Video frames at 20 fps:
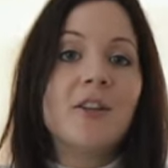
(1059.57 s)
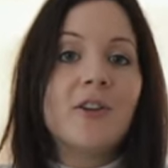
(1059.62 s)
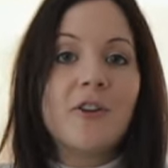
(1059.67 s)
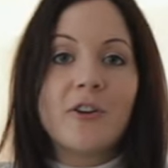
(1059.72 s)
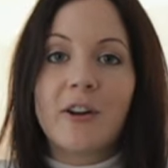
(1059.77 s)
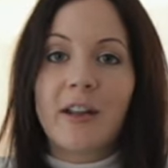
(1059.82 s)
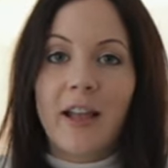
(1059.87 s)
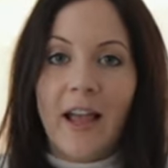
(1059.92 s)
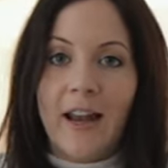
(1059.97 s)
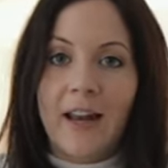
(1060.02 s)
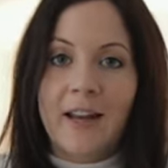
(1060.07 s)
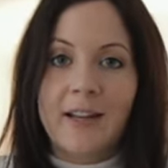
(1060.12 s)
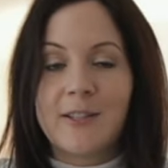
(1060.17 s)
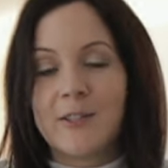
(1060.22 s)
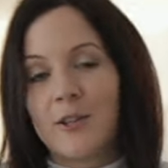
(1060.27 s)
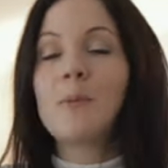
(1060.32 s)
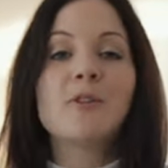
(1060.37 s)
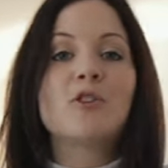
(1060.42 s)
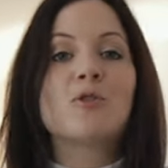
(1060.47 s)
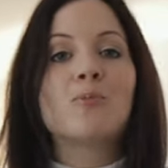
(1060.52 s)
you're getting
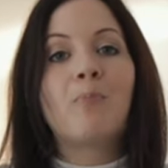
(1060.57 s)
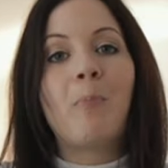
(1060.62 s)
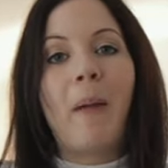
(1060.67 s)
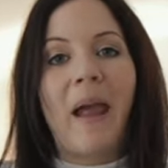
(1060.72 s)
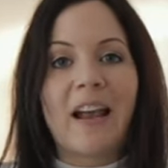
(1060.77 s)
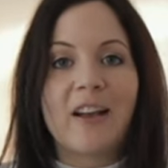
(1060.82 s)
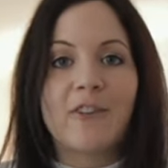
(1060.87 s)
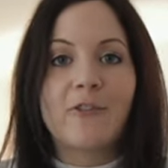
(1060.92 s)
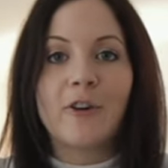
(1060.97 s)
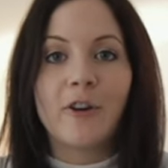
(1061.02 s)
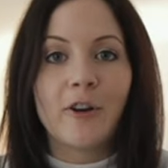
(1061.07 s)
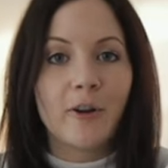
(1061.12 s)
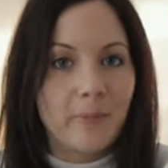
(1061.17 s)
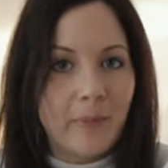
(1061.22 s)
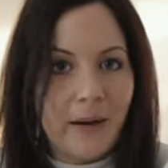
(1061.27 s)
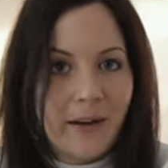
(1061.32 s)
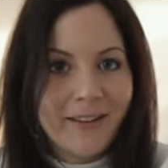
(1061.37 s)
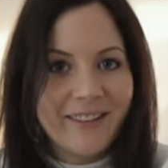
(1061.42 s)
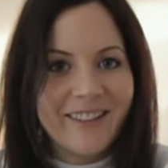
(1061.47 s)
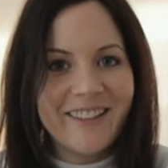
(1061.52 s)
so much bang for your
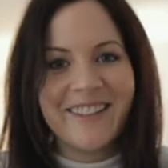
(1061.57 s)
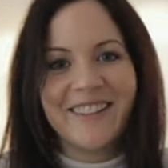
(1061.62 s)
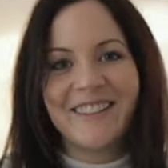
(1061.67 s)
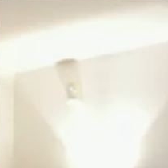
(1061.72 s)
buck.